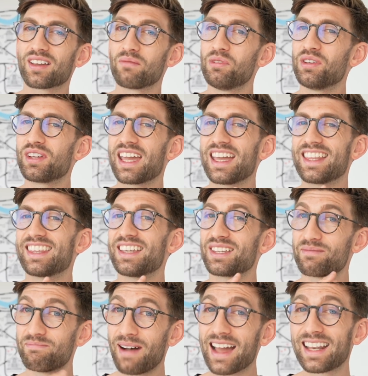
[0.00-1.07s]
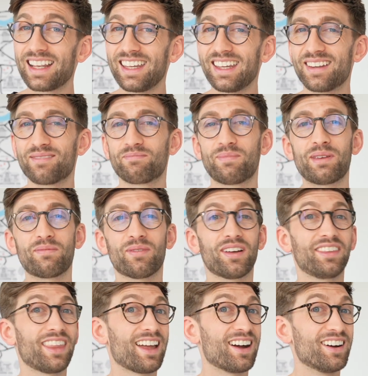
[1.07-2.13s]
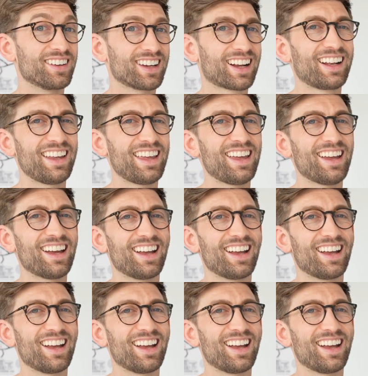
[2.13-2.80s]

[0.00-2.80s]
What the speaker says: communicate things badly and they're unclear,